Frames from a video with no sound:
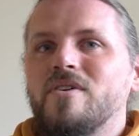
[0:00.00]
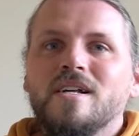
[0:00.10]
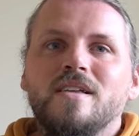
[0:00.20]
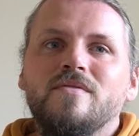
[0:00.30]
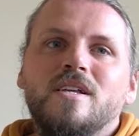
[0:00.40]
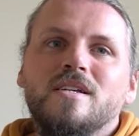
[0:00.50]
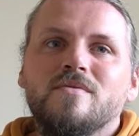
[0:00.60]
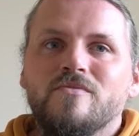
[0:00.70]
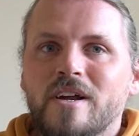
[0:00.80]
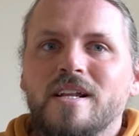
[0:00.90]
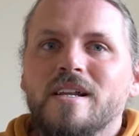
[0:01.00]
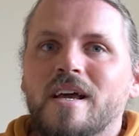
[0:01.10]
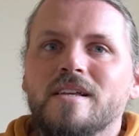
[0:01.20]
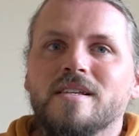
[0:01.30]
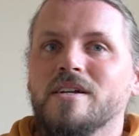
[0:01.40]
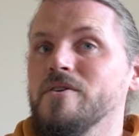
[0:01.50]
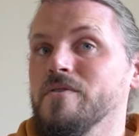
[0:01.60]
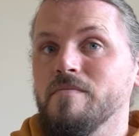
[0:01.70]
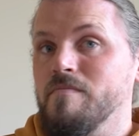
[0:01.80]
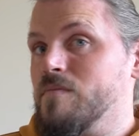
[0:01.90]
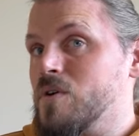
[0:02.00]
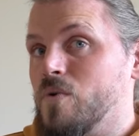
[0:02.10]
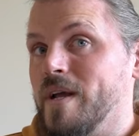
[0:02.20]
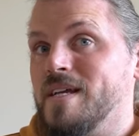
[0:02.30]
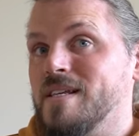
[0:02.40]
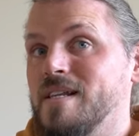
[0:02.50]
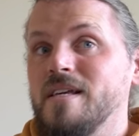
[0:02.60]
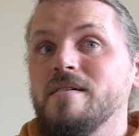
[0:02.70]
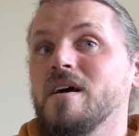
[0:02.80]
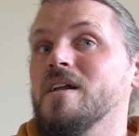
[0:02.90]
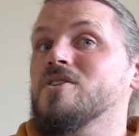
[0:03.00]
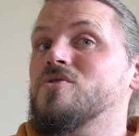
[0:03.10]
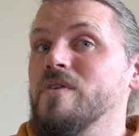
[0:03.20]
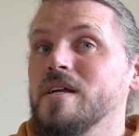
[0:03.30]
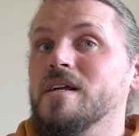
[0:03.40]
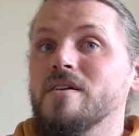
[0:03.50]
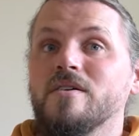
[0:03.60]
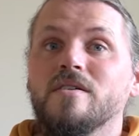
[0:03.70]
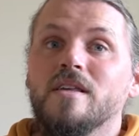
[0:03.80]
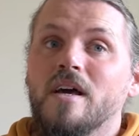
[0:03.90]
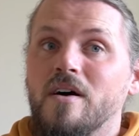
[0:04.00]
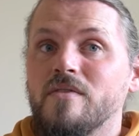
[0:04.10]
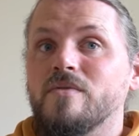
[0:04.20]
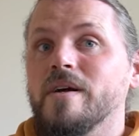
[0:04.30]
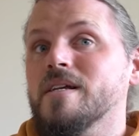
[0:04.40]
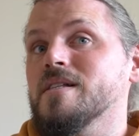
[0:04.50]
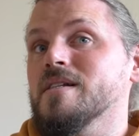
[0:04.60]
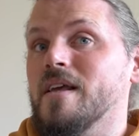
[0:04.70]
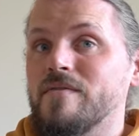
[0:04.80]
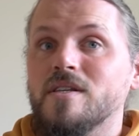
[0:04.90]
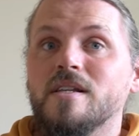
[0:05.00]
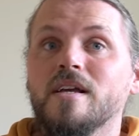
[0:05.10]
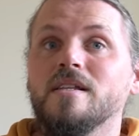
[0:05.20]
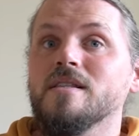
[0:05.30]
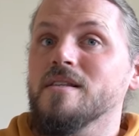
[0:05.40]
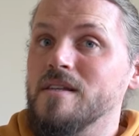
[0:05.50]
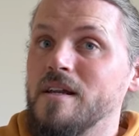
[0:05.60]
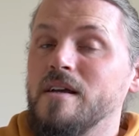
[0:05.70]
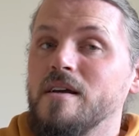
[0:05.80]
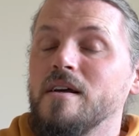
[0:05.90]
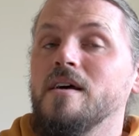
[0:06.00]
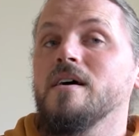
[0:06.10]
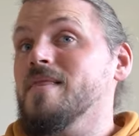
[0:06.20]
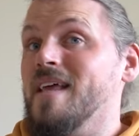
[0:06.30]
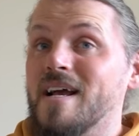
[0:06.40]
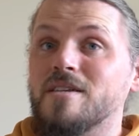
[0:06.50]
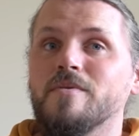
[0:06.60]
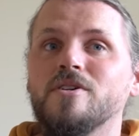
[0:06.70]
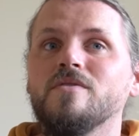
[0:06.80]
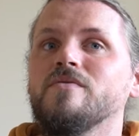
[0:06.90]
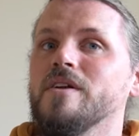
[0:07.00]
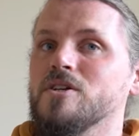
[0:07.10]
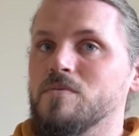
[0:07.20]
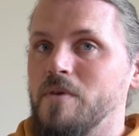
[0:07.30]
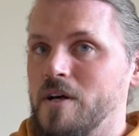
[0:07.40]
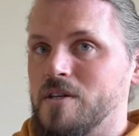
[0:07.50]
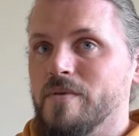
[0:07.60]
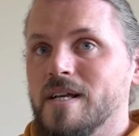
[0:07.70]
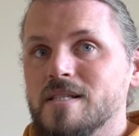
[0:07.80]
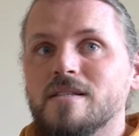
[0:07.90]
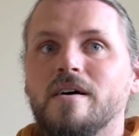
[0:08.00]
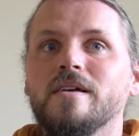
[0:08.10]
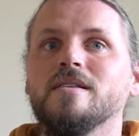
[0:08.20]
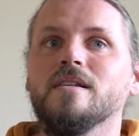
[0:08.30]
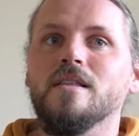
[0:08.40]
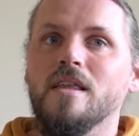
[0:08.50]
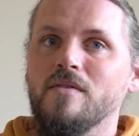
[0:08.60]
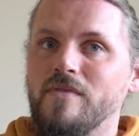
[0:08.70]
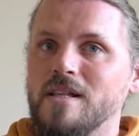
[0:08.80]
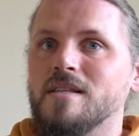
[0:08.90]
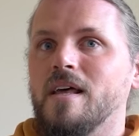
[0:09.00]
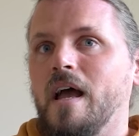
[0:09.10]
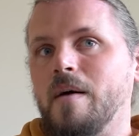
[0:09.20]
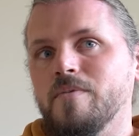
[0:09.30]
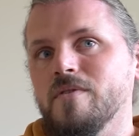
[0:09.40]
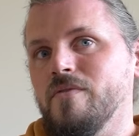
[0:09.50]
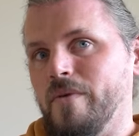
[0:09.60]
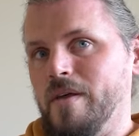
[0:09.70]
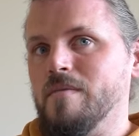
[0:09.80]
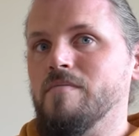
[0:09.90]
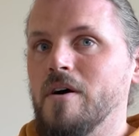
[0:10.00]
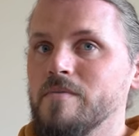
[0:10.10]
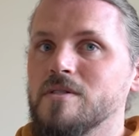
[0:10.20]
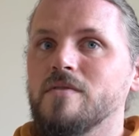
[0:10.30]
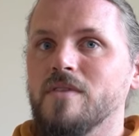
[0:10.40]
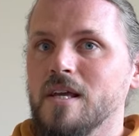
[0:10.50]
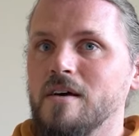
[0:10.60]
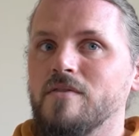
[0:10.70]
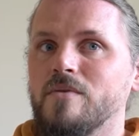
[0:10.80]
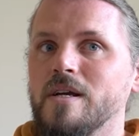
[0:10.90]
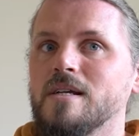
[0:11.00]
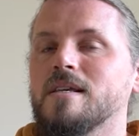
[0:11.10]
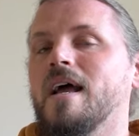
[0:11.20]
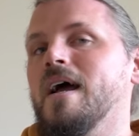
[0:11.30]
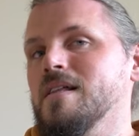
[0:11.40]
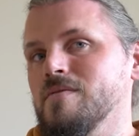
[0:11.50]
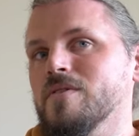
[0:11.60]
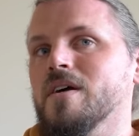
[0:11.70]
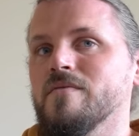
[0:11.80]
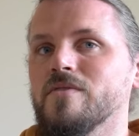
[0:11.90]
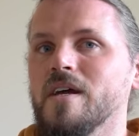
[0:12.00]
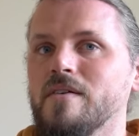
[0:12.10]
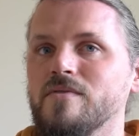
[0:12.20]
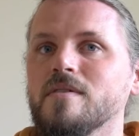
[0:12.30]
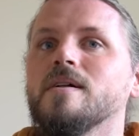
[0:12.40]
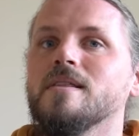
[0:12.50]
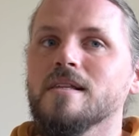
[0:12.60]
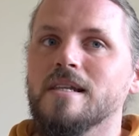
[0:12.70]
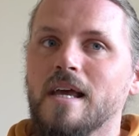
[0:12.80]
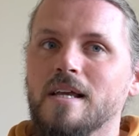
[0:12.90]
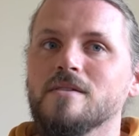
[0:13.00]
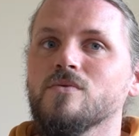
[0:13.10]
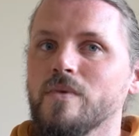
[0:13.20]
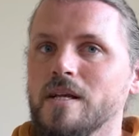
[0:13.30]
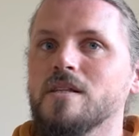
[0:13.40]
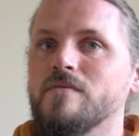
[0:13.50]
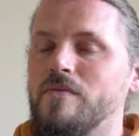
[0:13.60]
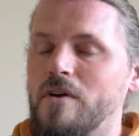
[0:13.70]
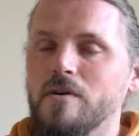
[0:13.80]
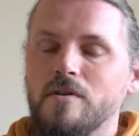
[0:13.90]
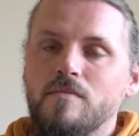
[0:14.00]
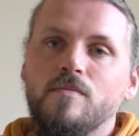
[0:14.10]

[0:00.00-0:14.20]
activities on rainy days include Quake City, an intriguing look at the earthquakes that devastated the city. The exhibition features personal insights into the events that happened throughout the moments of the earthquakes and the recovery effort in the days and weeks that followed.